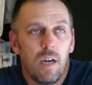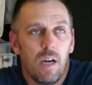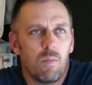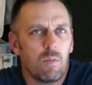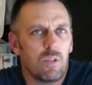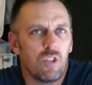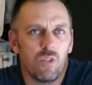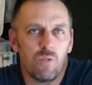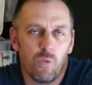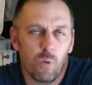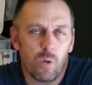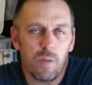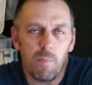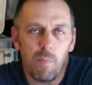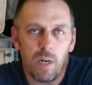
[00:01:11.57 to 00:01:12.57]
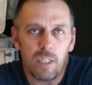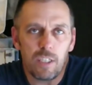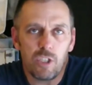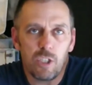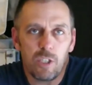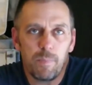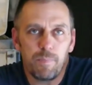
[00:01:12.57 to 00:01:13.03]
which is 40
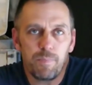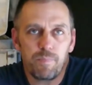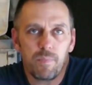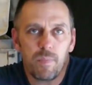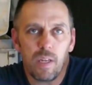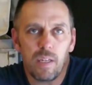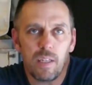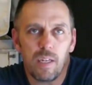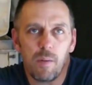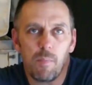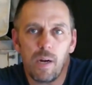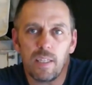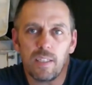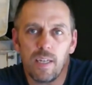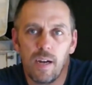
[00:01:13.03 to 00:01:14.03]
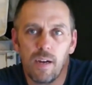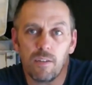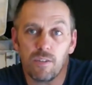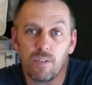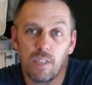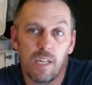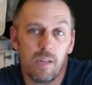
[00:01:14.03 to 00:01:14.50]
bucks. And then I bought tires
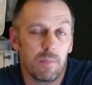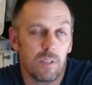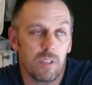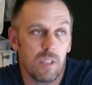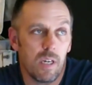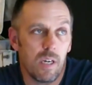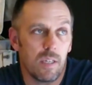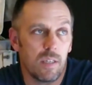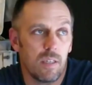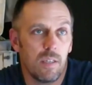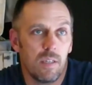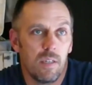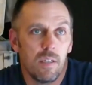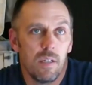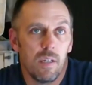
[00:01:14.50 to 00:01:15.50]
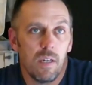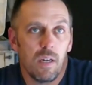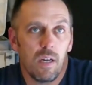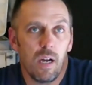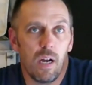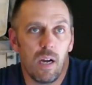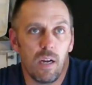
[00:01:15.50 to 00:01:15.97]
on Amazon
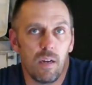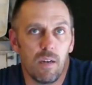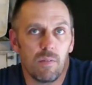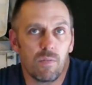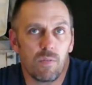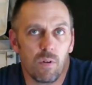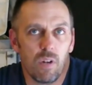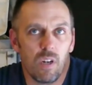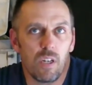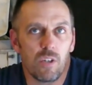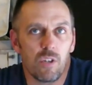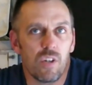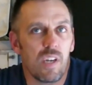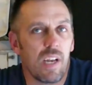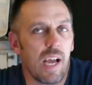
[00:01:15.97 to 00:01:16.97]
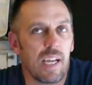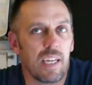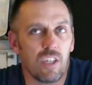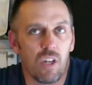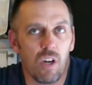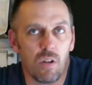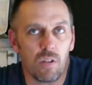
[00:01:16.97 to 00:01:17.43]
for
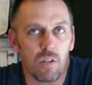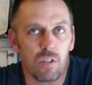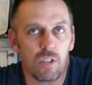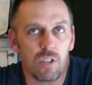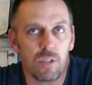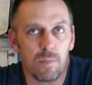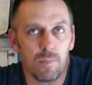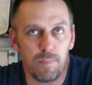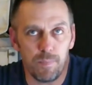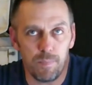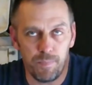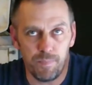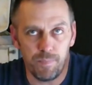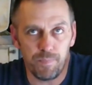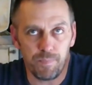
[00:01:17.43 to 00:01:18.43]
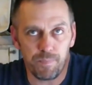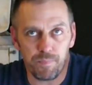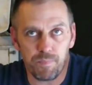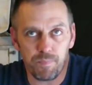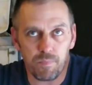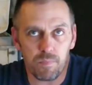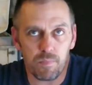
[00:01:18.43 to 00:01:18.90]
$109. And
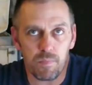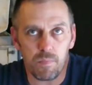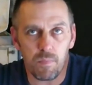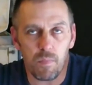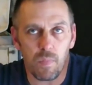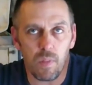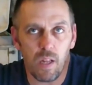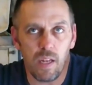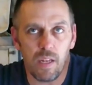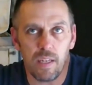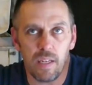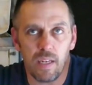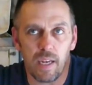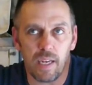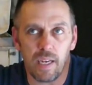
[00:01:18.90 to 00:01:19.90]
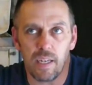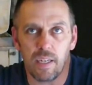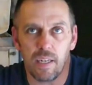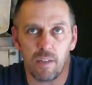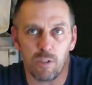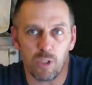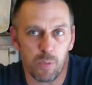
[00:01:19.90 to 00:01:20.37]
then I got
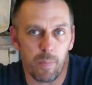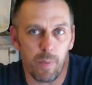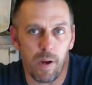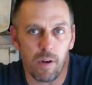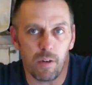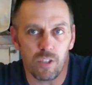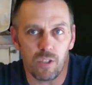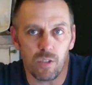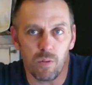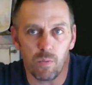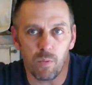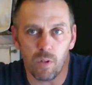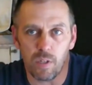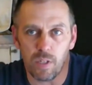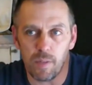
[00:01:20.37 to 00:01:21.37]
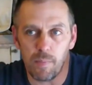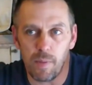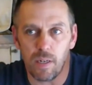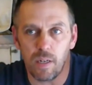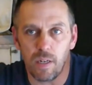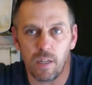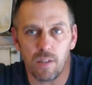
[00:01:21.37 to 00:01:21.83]
another spare, so we're looking at about